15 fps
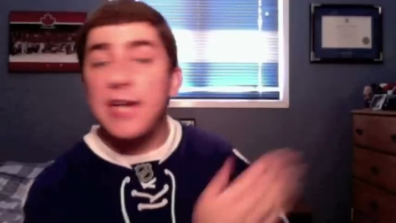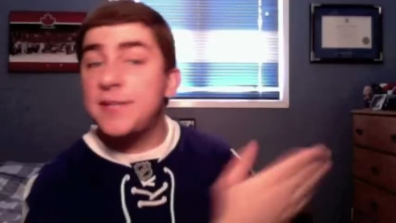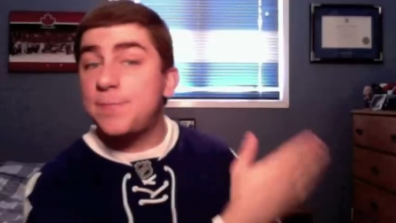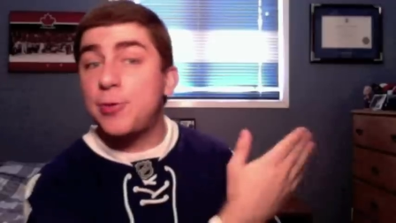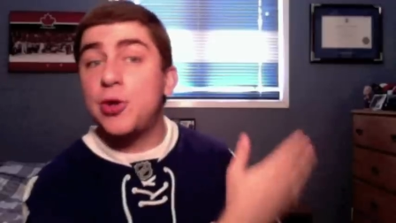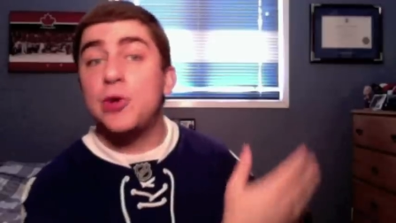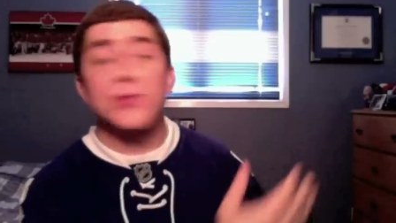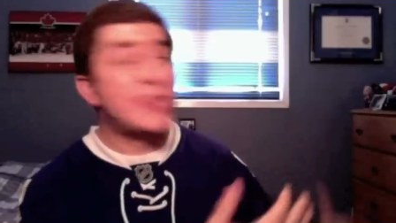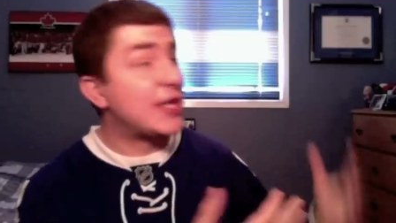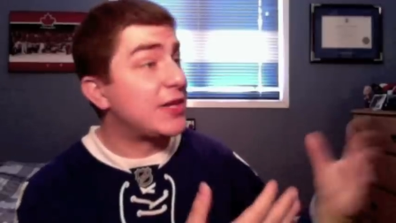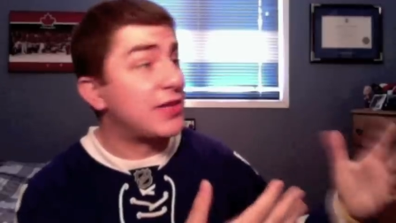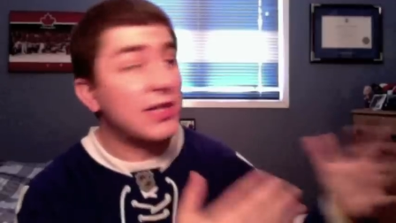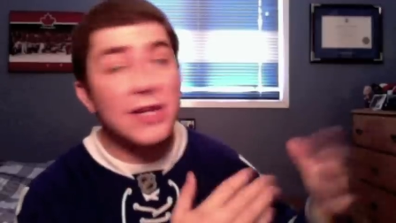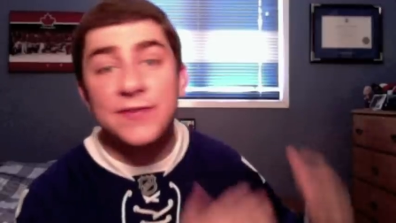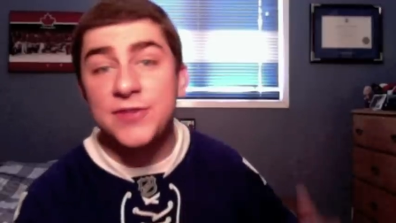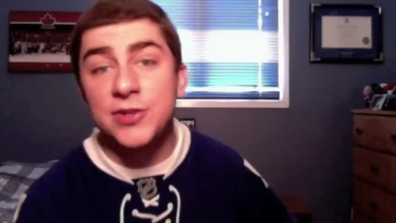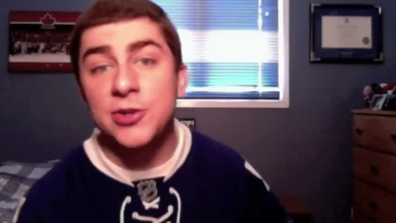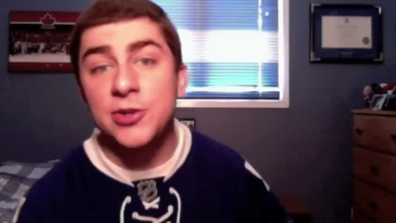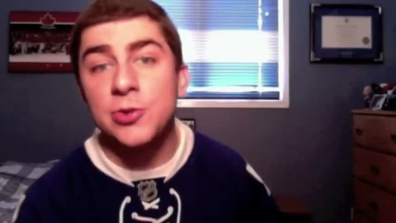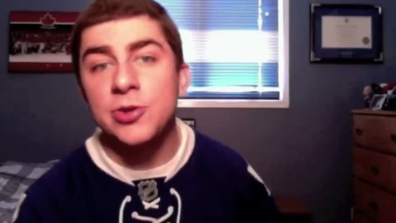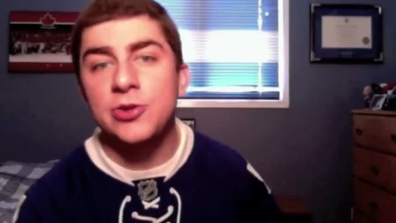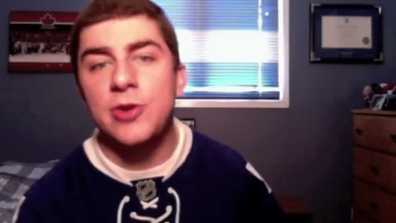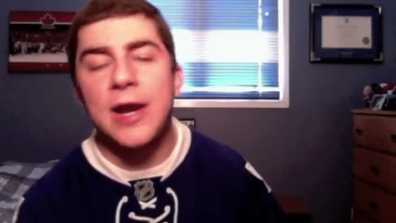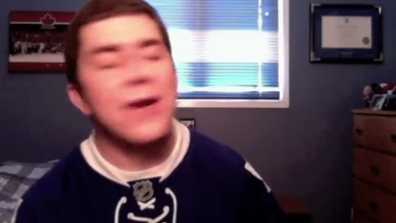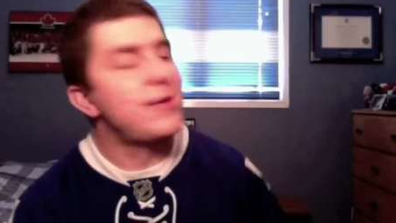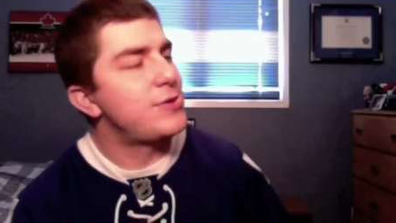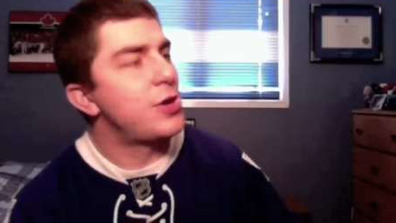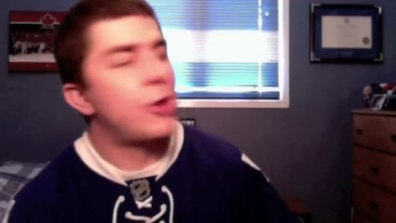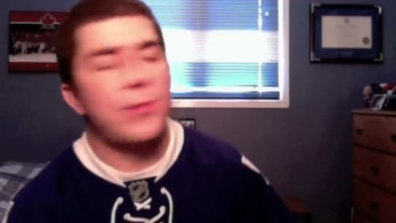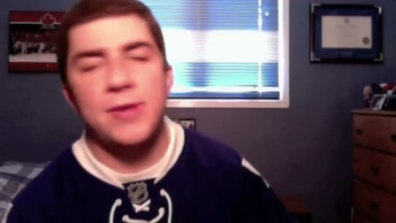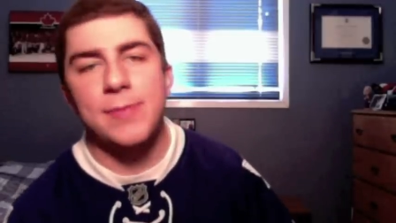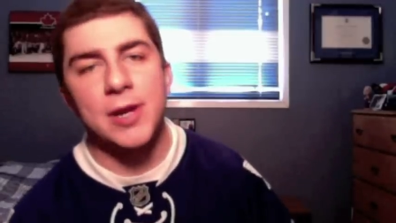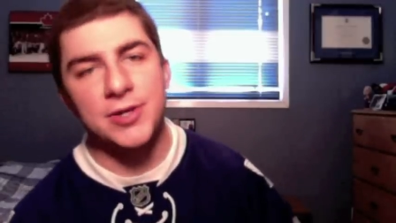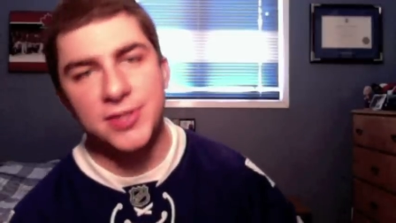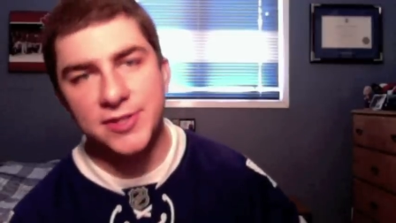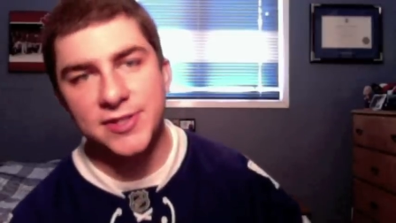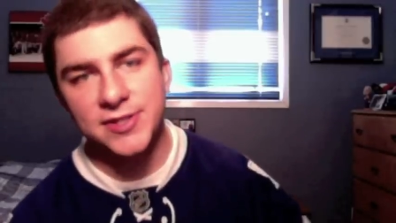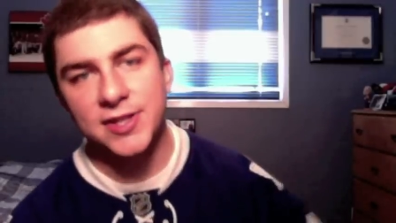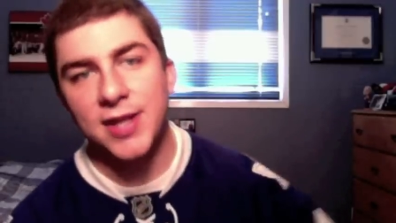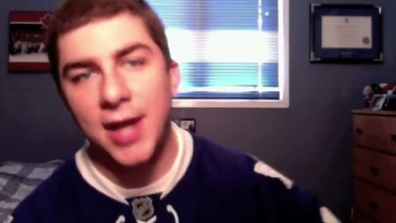producing and the Leafs are doing great. Nobody mentions the guy.